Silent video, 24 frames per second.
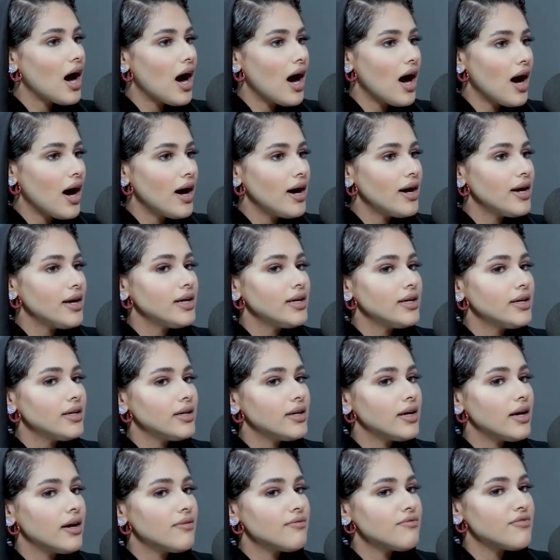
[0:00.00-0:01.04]
I
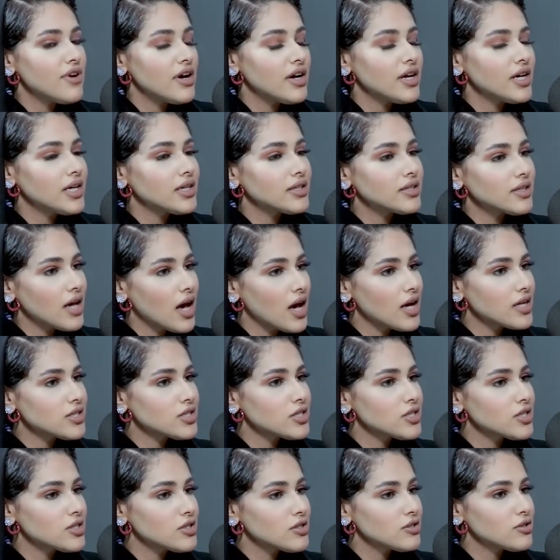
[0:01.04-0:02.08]
am very
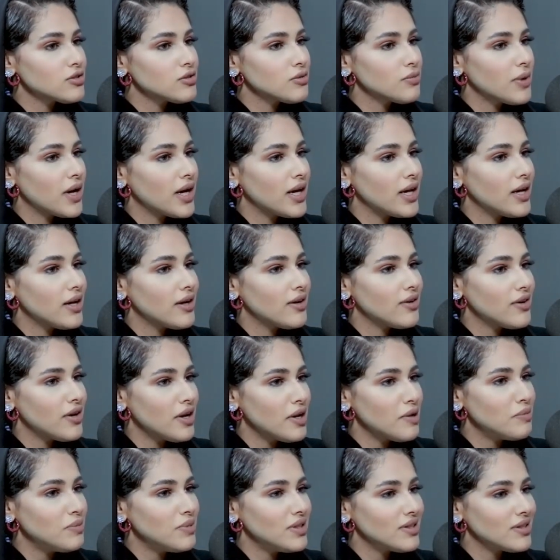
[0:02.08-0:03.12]
attached to my
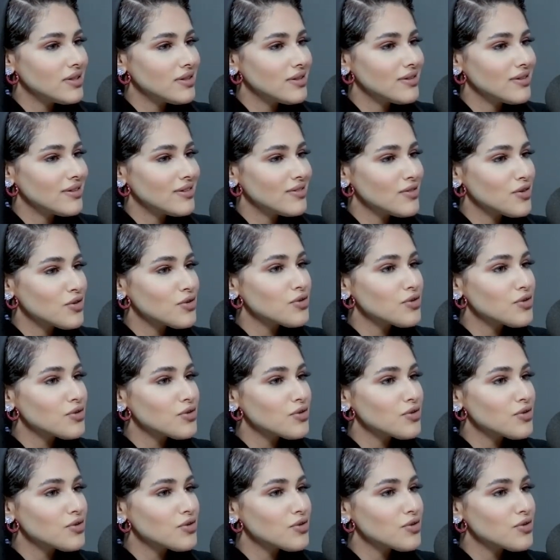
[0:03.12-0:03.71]
Arabian